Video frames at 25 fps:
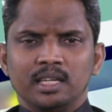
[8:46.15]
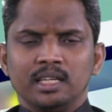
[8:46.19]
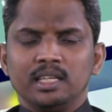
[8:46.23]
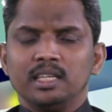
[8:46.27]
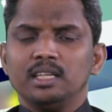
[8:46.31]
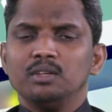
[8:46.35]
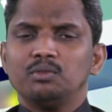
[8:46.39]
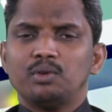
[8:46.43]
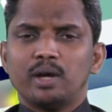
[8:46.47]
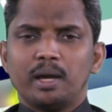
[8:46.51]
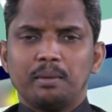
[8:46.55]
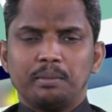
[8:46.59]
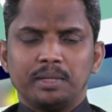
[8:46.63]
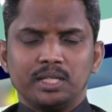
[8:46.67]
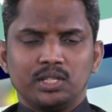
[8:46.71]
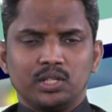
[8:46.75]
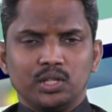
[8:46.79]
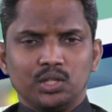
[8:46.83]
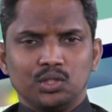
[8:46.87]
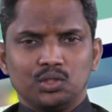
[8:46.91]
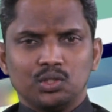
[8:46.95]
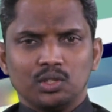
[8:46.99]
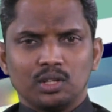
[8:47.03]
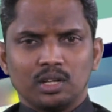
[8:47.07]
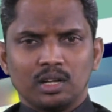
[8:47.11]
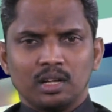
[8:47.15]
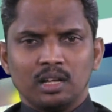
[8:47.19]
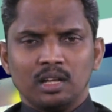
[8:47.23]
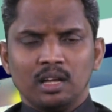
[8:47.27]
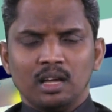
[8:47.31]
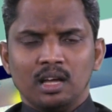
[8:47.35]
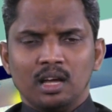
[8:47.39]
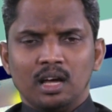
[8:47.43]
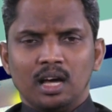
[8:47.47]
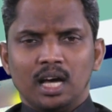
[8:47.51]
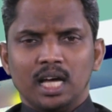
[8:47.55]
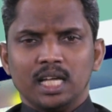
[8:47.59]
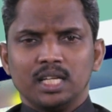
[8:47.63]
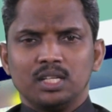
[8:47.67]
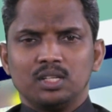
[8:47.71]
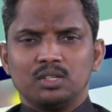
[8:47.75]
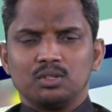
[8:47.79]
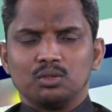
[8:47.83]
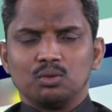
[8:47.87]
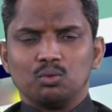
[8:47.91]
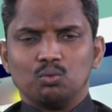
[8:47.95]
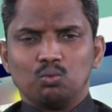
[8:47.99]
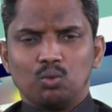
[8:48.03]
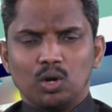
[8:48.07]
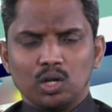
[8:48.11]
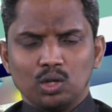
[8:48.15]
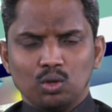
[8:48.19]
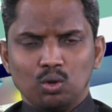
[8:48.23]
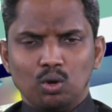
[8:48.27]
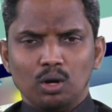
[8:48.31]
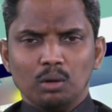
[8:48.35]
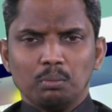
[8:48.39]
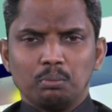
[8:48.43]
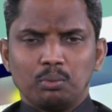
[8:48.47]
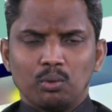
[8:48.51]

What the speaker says: If I am a teacher, at what all